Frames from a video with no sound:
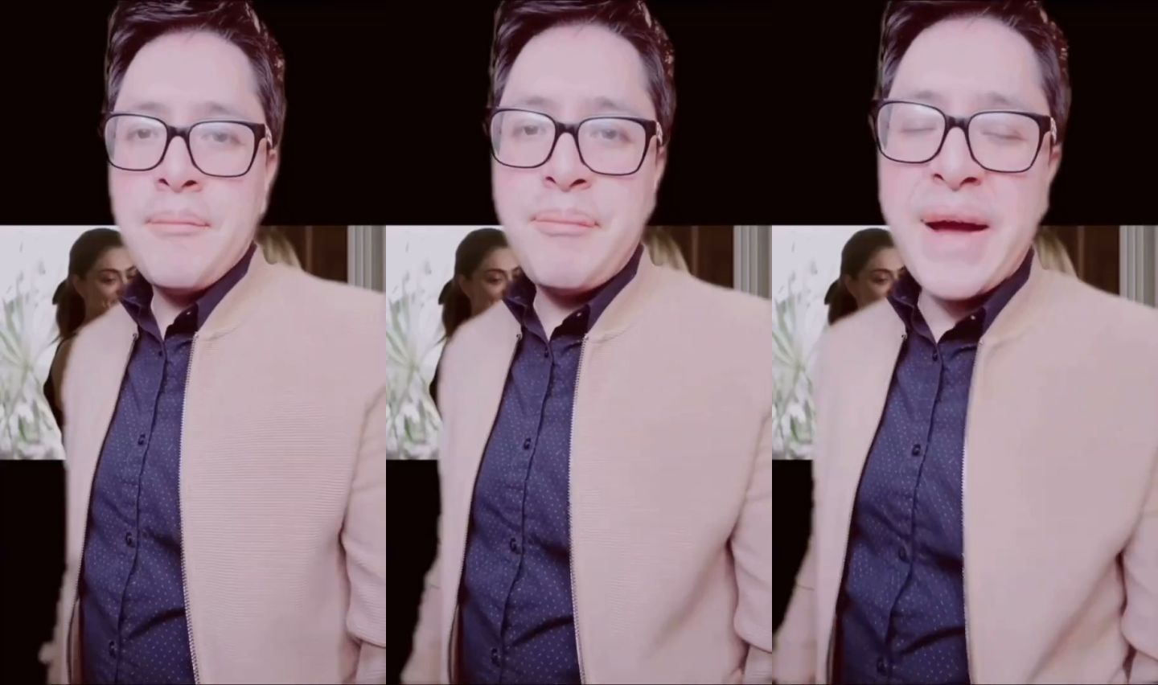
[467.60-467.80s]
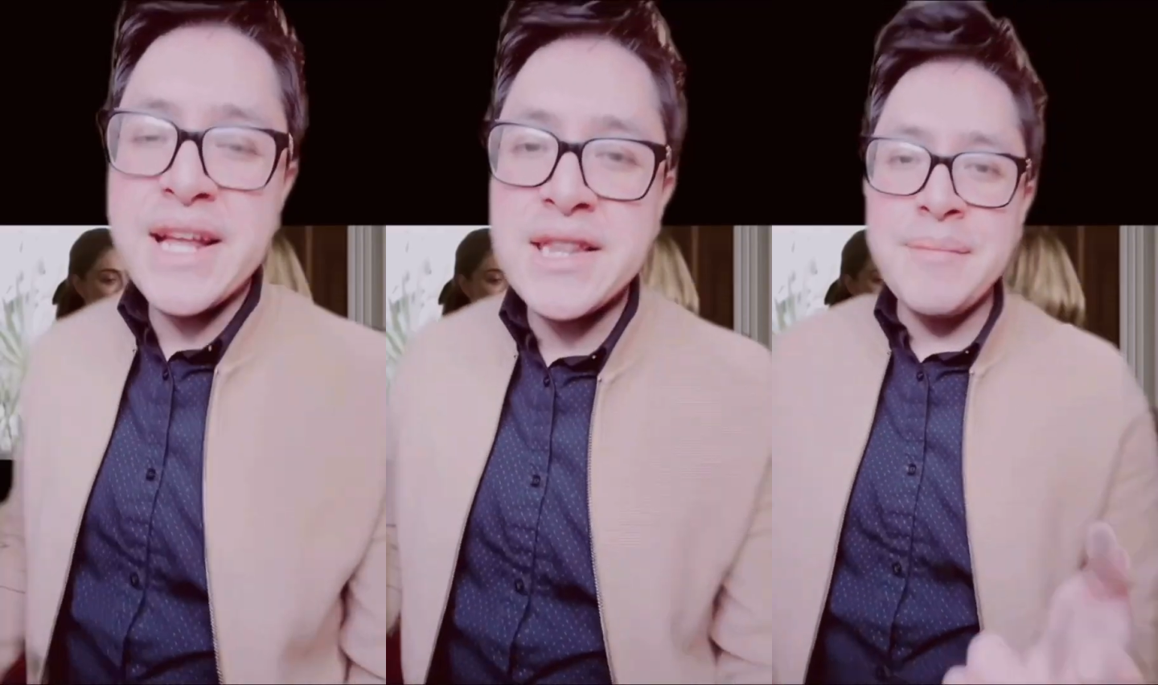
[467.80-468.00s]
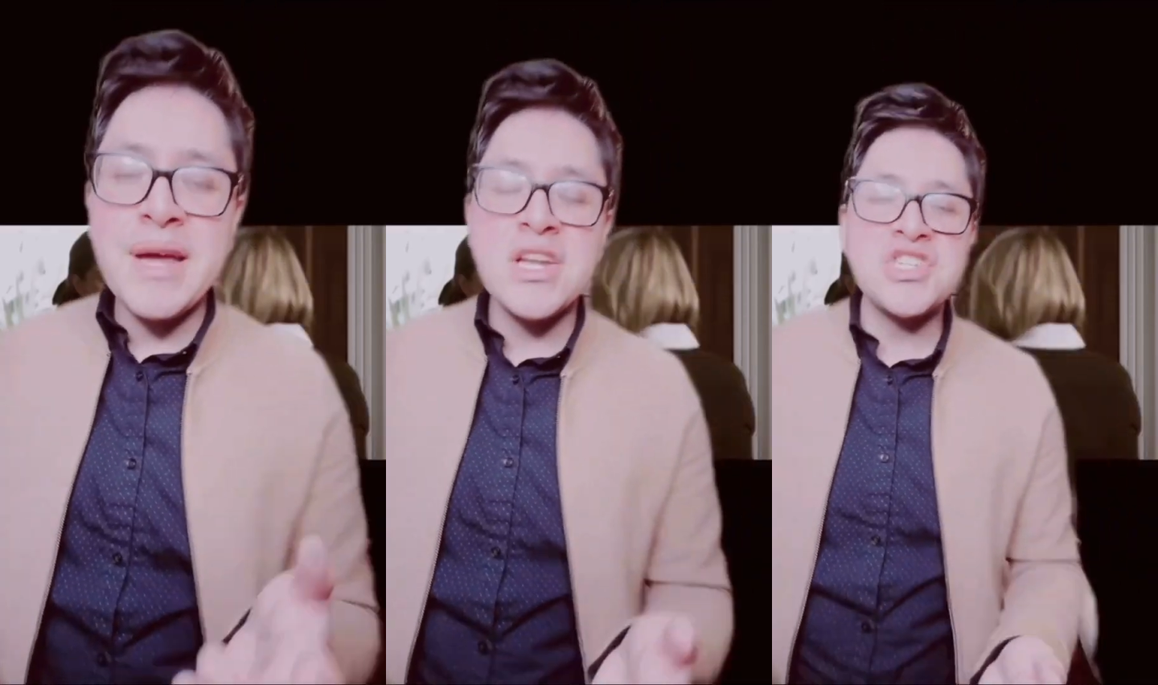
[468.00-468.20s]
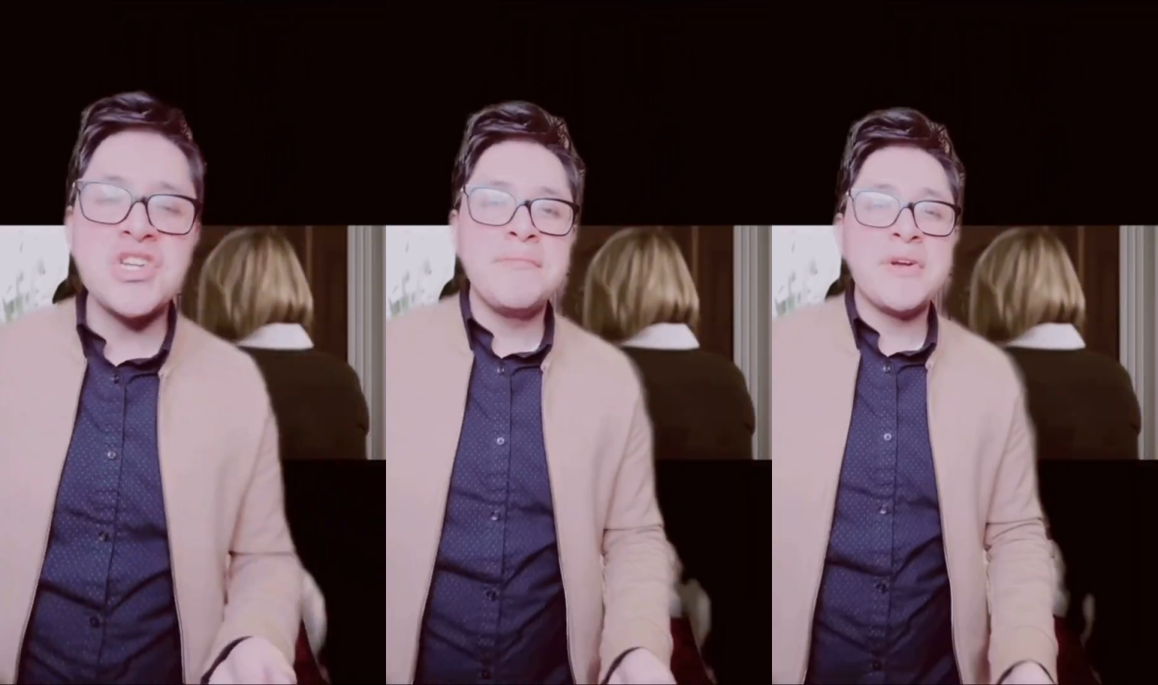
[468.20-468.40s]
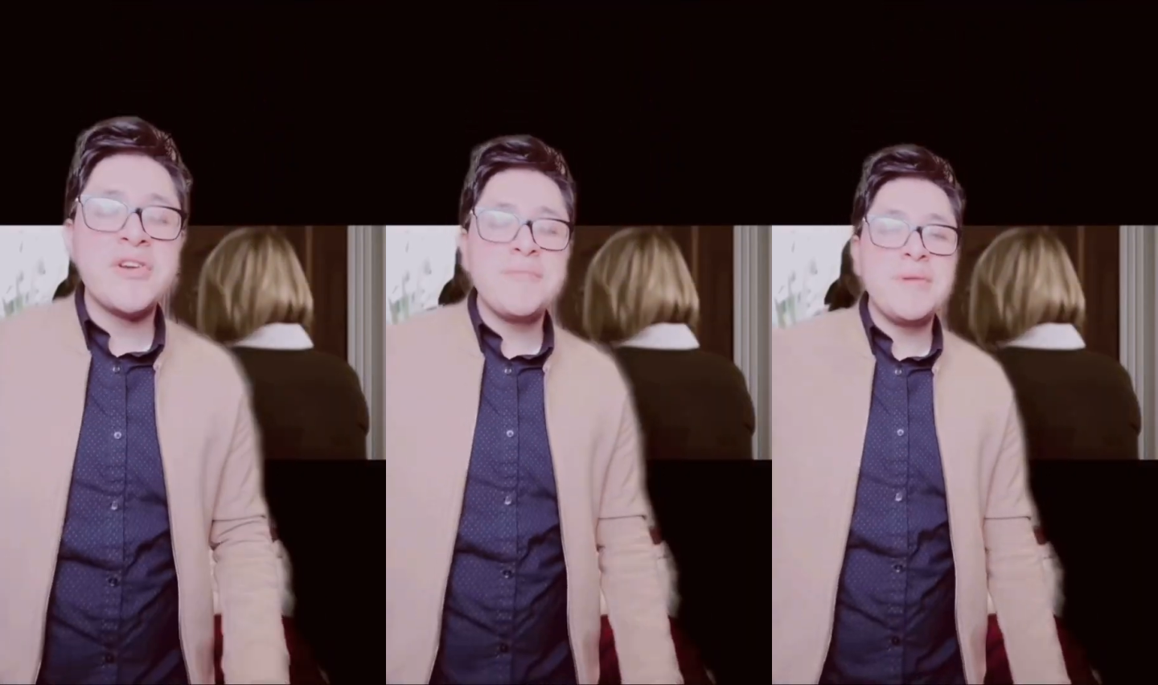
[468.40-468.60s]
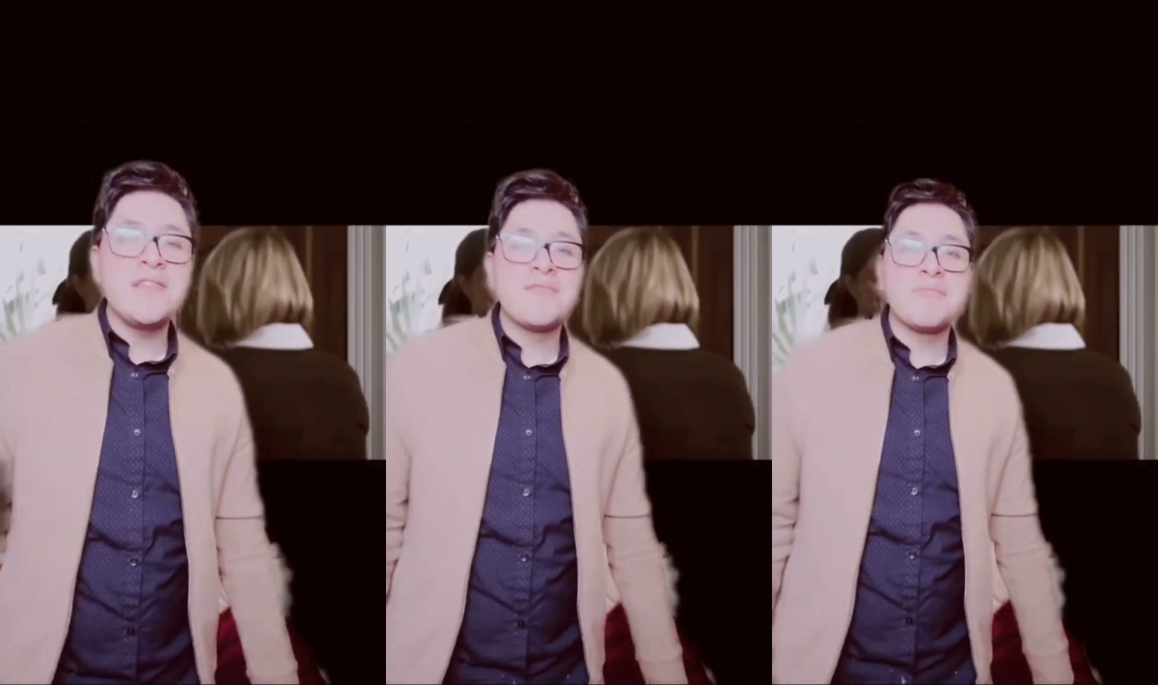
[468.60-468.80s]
Back at the mansion, Mary Peace